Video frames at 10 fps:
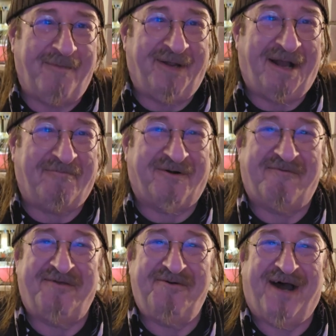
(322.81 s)
I've been up for
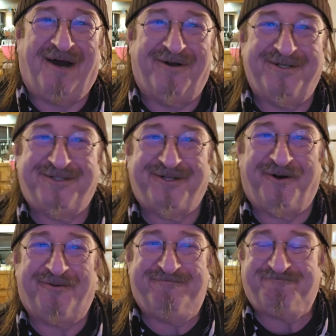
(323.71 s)
a few hours,
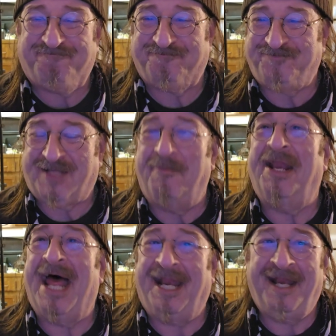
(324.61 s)
so I've
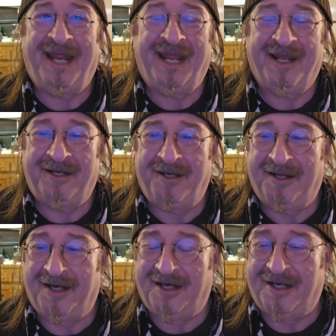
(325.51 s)
been editing and
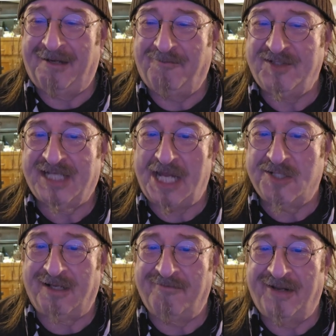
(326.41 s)

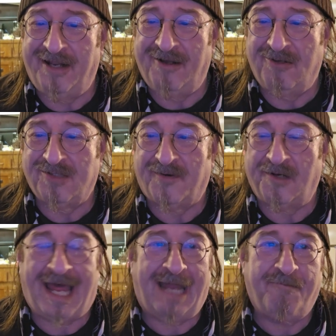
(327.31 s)
scheduling videos for
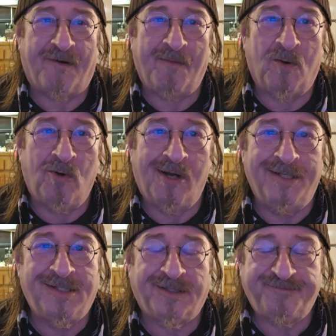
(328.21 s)
Lad from the
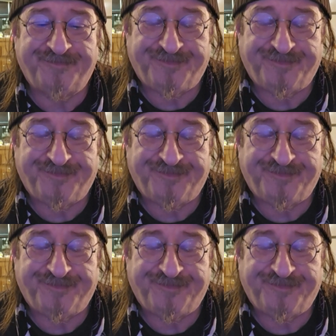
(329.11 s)
Woods.